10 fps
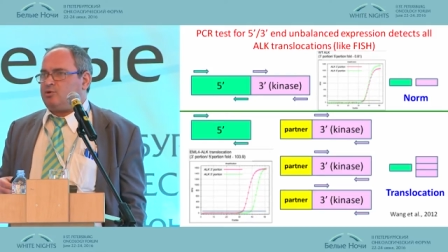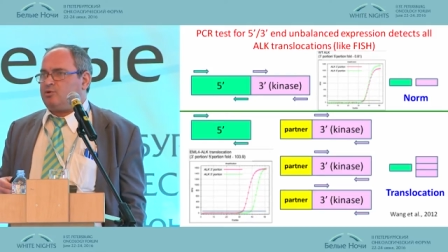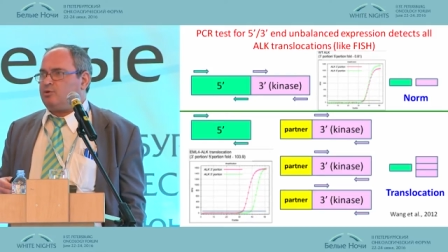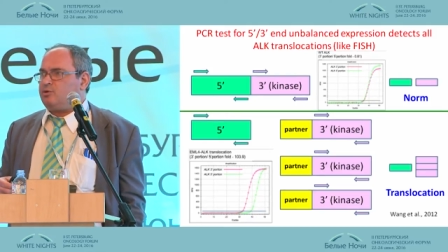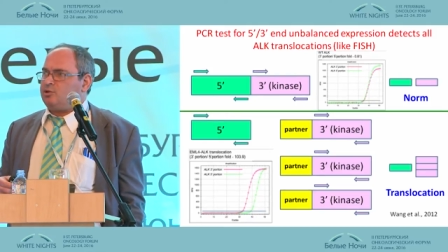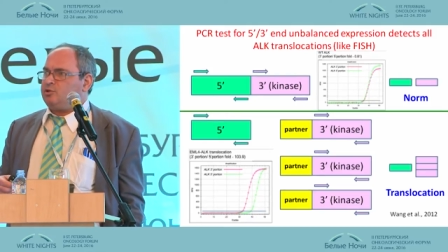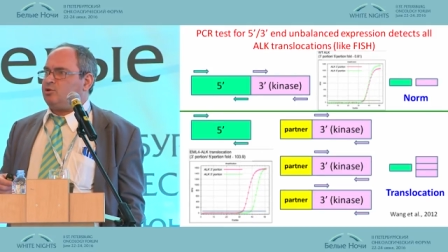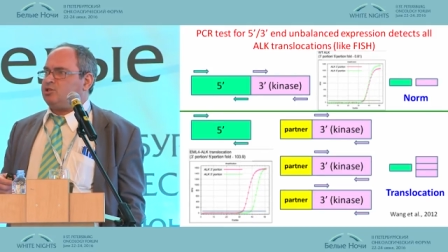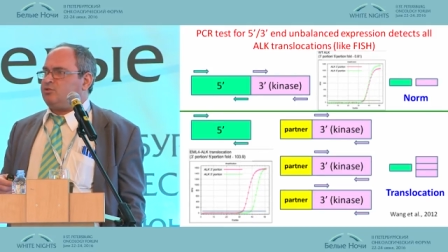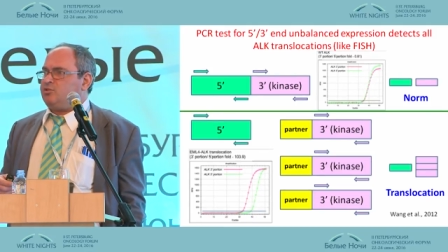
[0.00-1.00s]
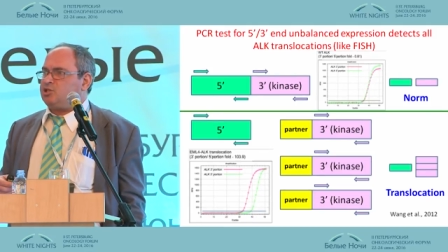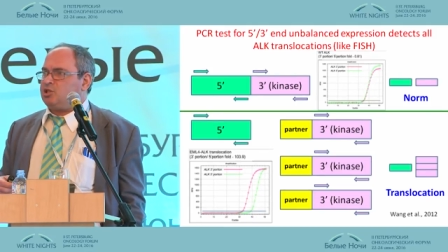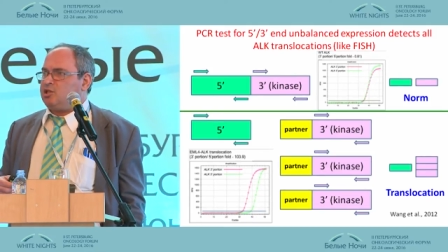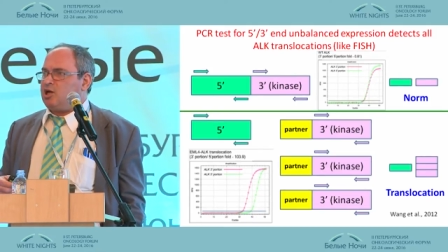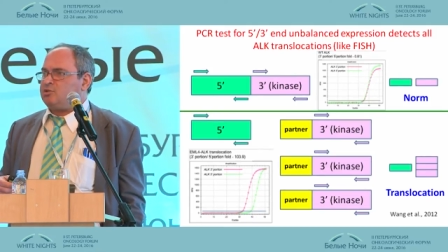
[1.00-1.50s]
or not
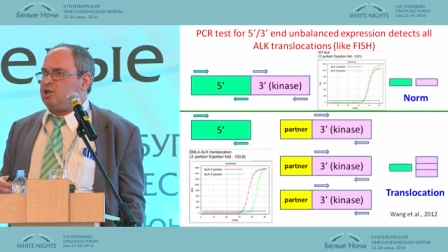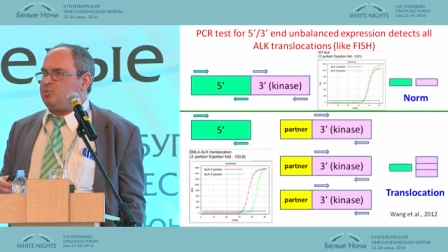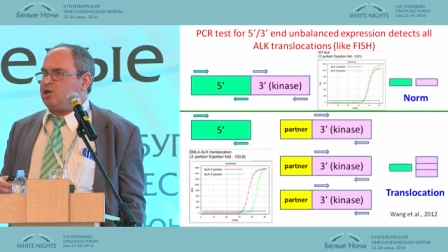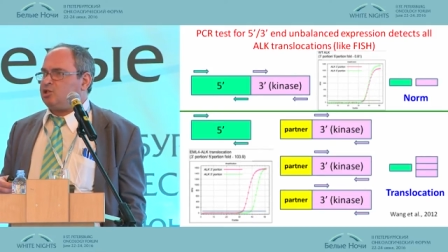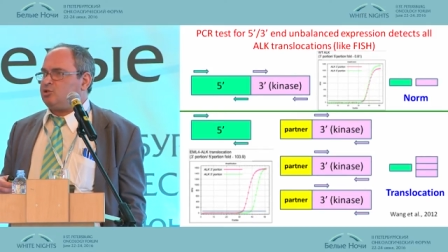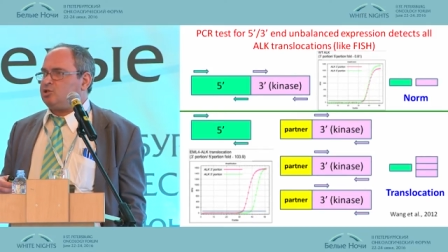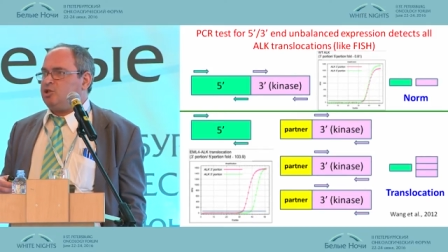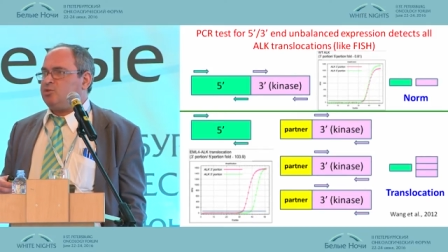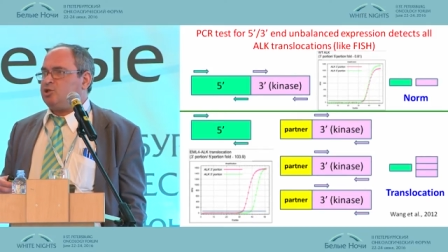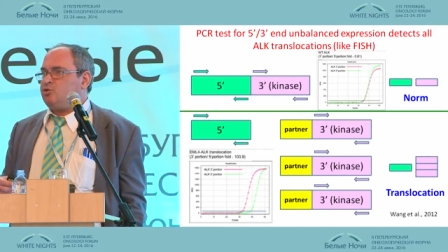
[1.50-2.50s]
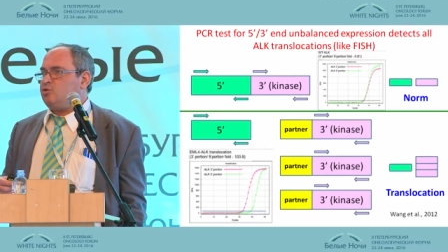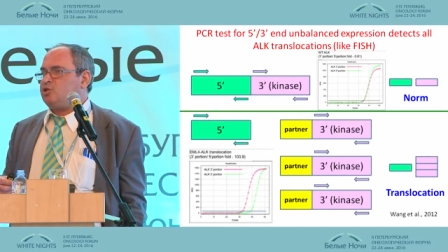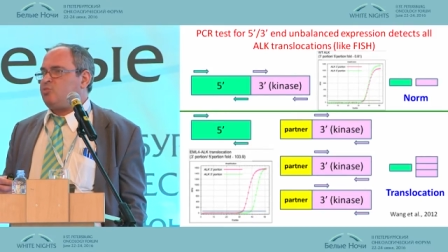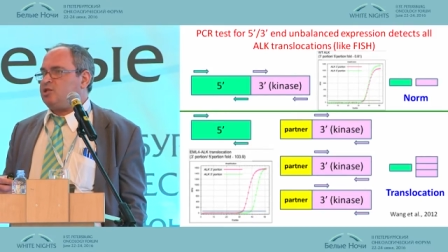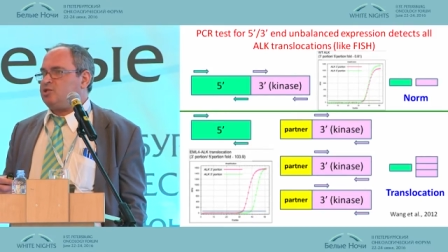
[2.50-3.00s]
sufficiently automated or simply too
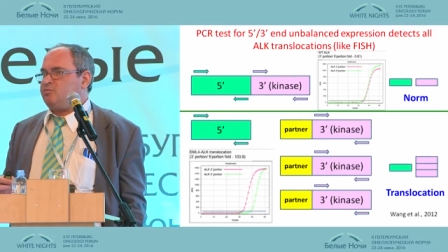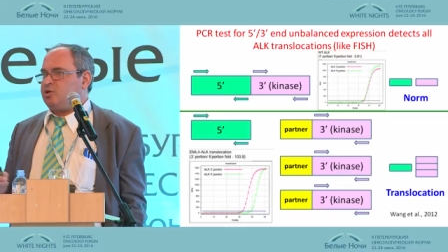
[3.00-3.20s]
expensive